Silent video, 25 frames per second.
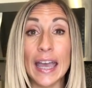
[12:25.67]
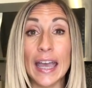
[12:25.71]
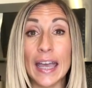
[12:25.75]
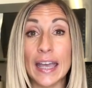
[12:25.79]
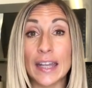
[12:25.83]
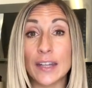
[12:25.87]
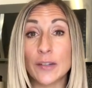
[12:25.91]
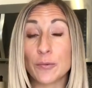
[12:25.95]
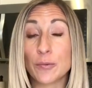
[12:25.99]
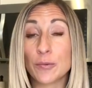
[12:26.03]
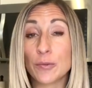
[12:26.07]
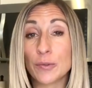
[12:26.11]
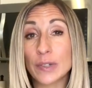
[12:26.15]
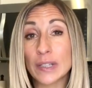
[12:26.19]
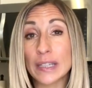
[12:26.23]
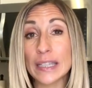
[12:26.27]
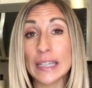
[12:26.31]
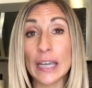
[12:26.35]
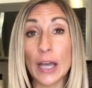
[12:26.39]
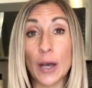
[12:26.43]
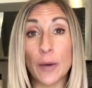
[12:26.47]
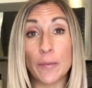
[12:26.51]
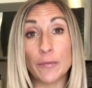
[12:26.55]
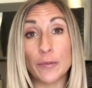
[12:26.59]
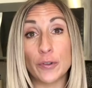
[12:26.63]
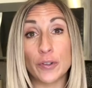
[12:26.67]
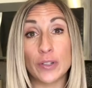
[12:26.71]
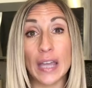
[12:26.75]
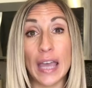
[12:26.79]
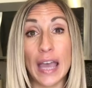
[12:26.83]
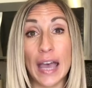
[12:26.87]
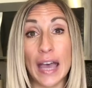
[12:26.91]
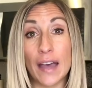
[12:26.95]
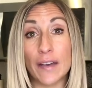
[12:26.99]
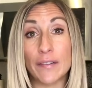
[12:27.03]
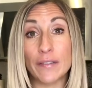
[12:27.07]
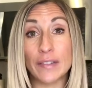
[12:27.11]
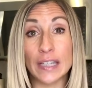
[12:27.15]
and really helpful to
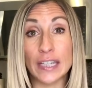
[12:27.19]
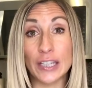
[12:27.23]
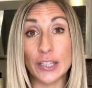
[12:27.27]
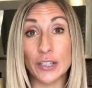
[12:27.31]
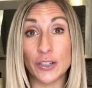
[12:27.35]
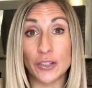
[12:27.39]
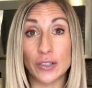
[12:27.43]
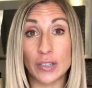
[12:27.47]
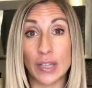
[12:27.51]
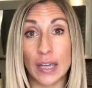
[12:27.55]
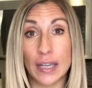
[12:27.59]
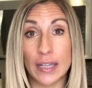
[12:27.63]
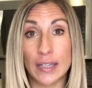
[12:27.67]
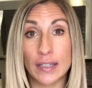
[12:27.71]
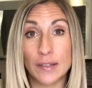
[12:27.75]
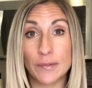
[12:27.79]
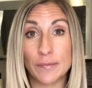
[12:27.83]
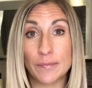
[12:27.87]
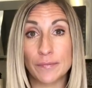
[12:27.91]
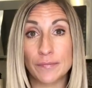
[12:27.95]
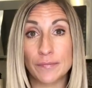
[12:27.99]
have in your diet.